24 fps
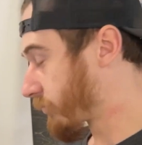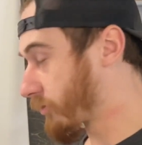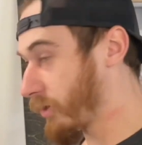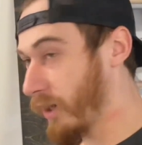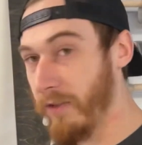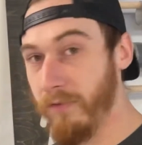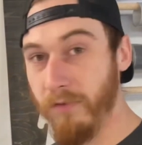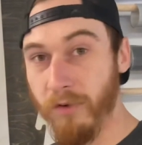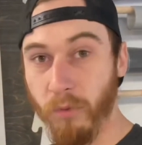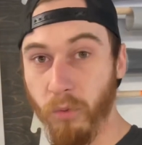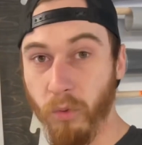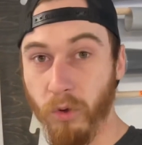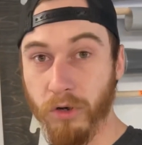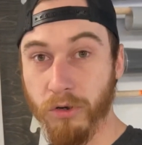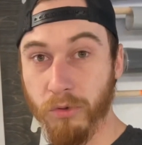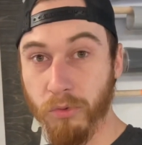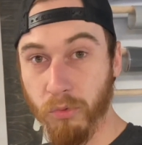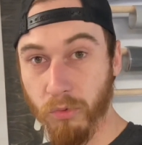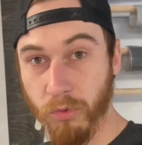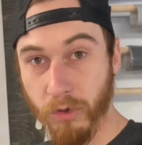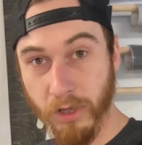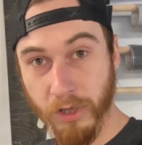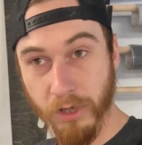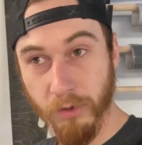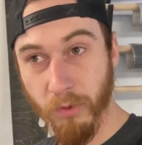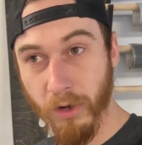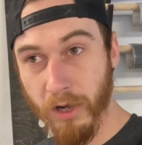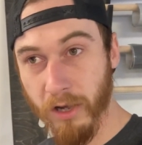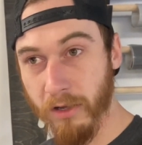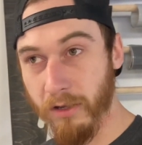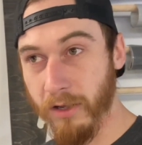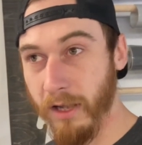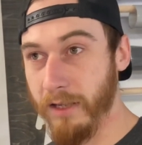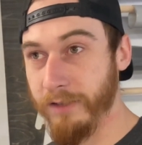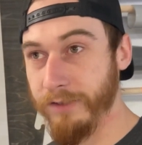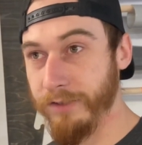engraved. It worked really
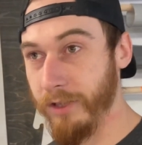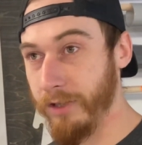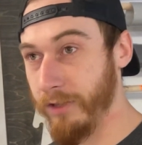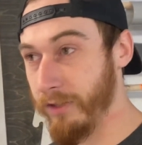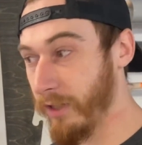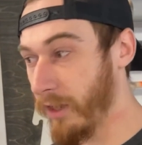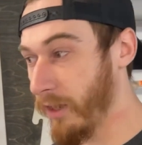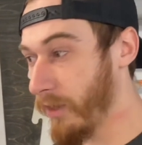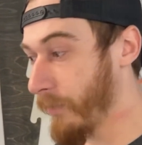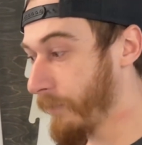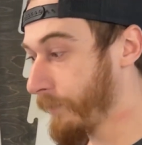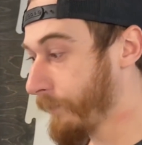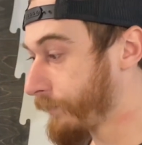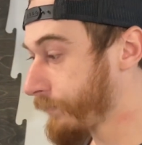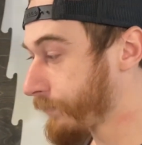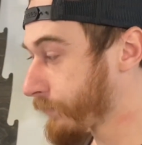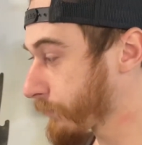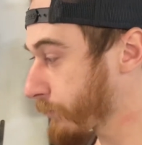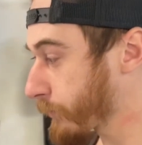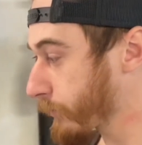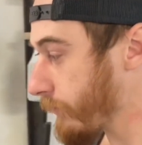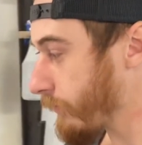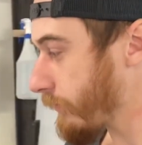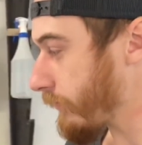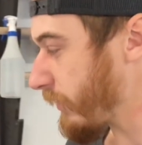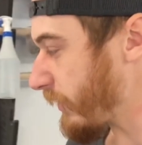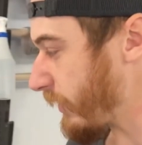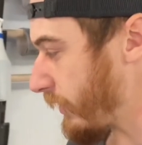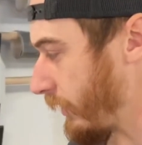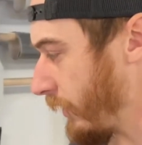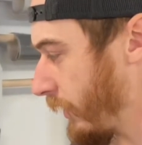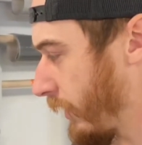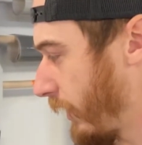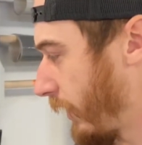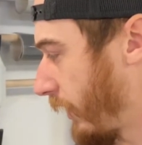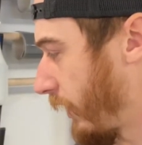well, as you can tell.
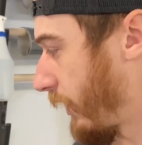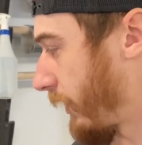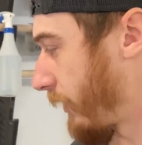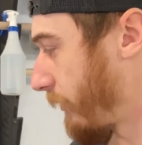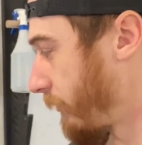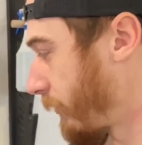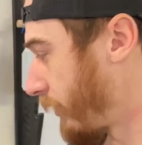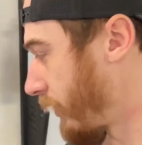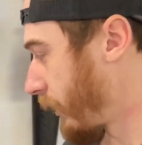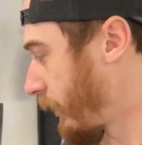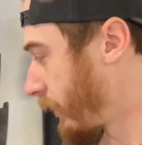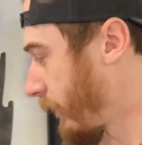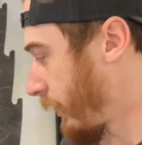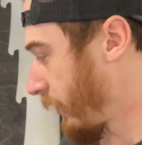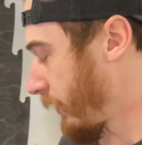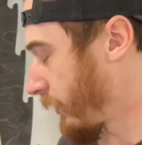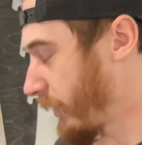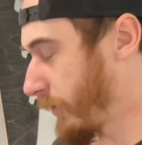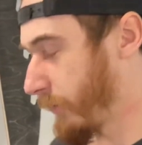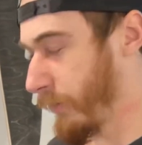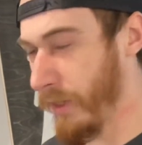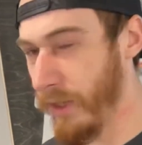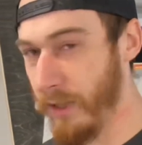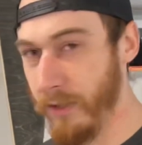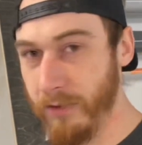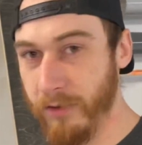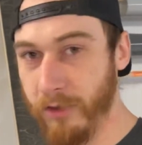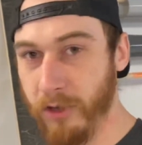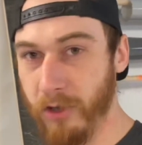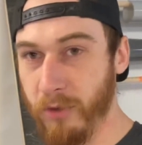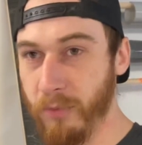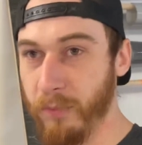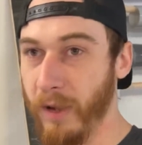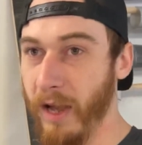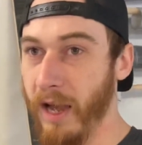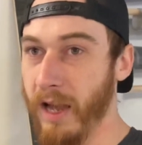I think we did
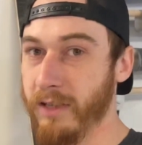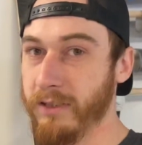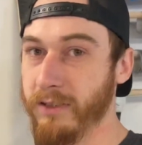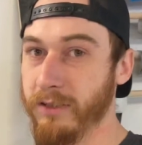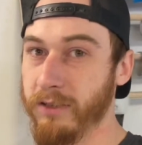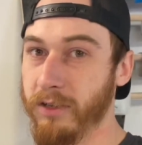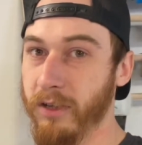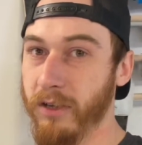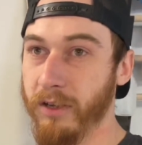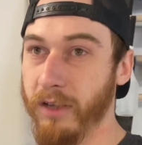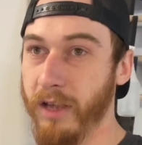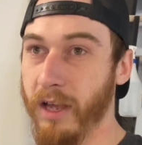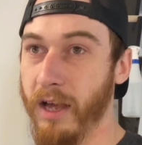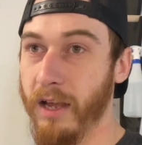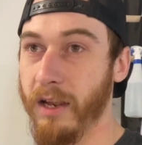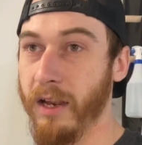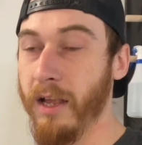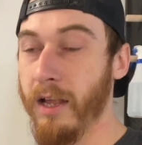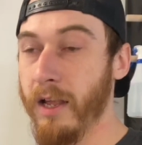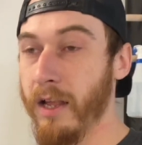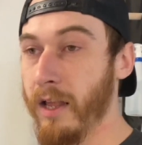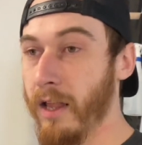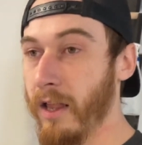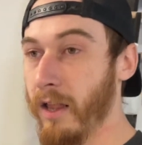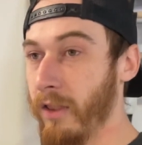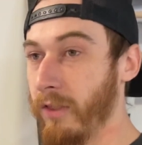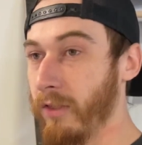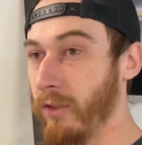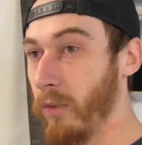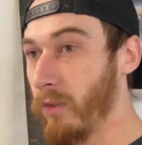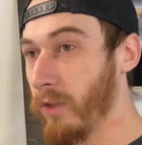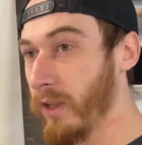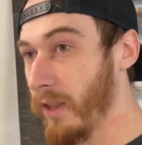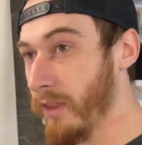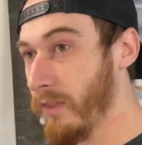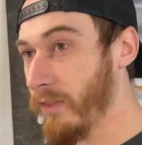2 passes on that. The
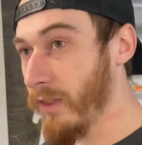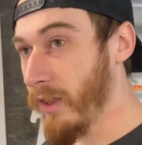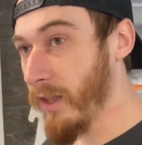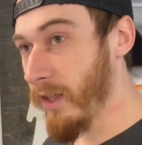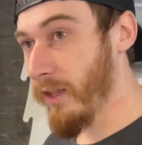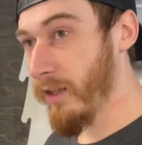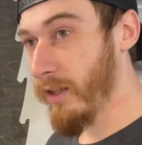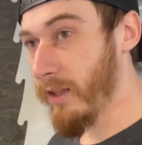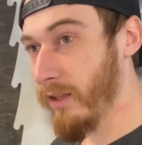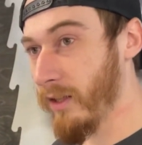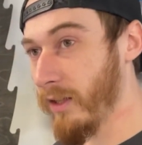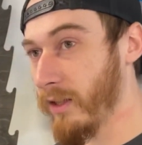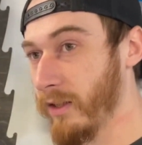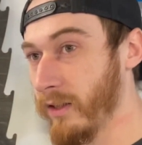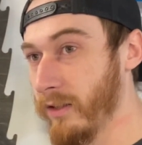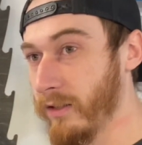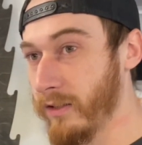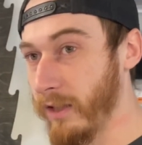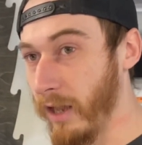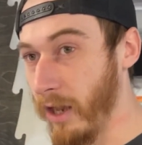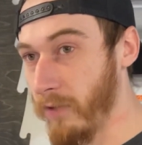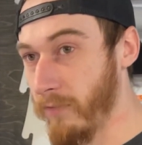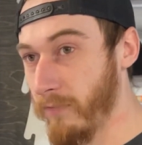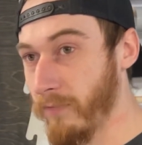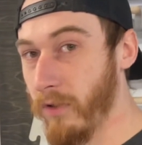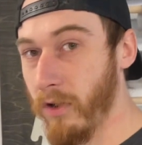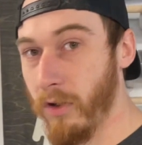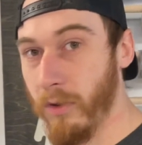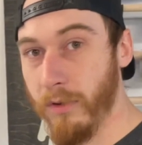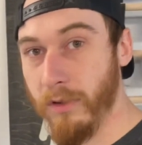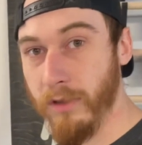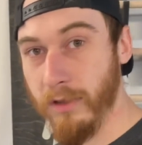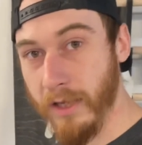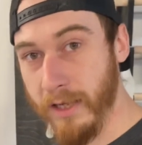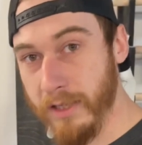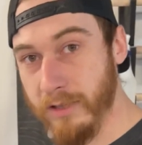only thing, downfall
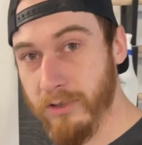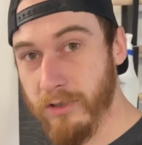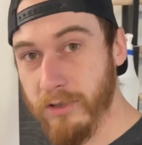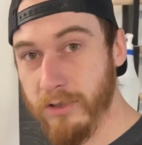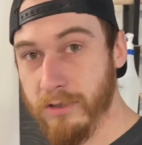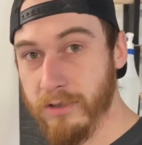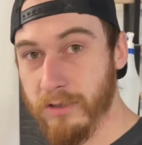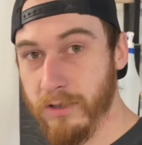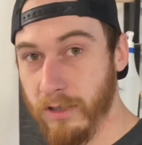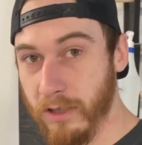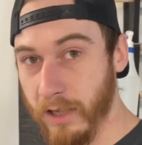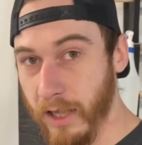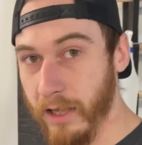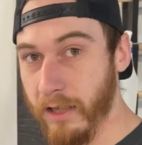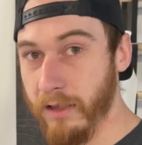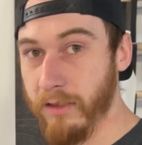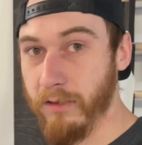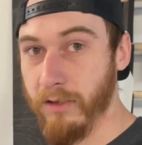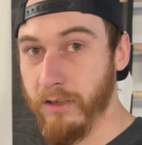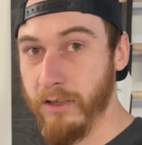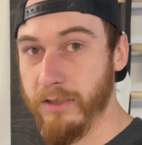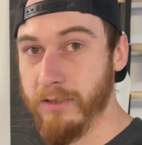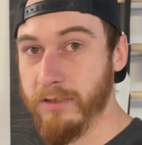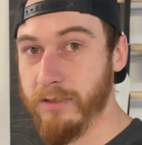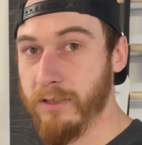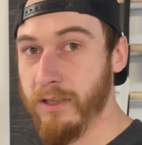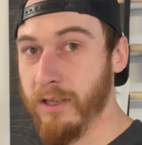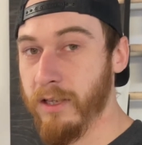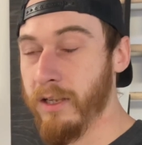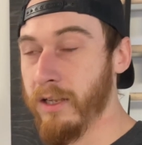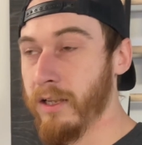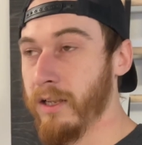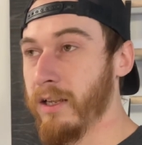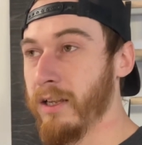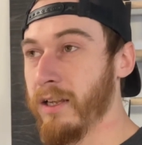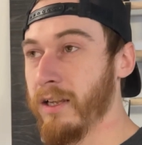with lasers like this,
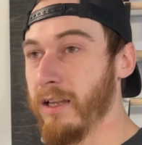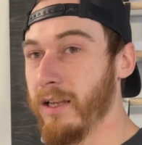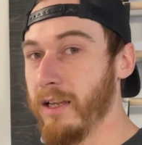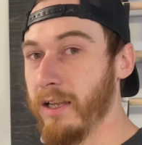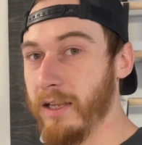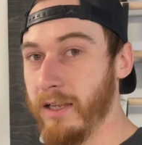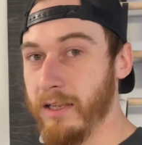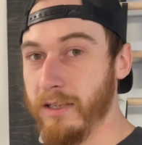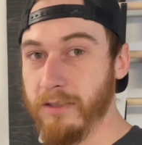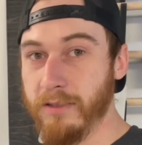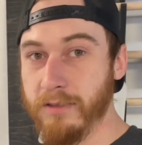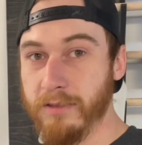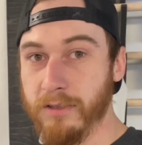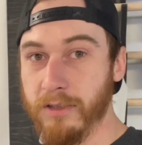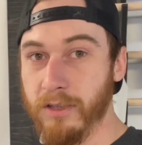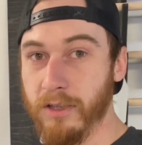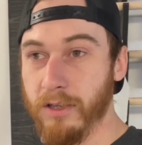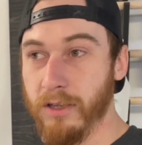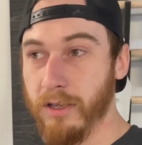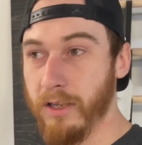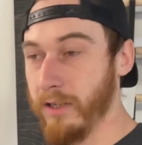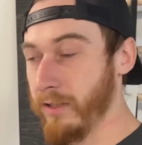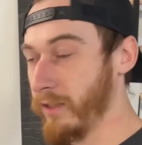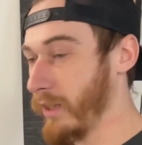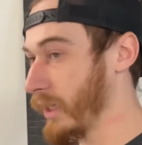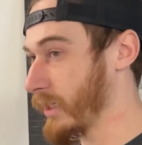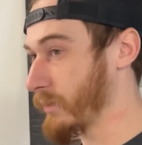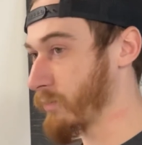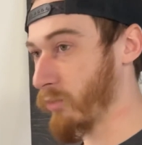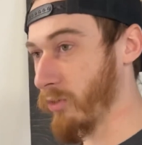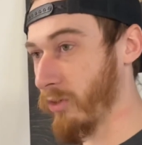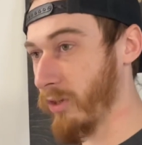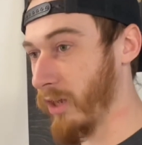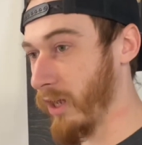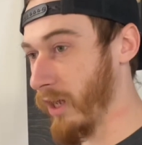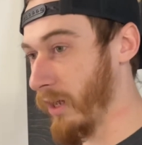is it takes
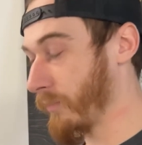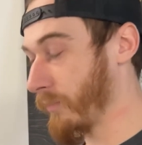more time,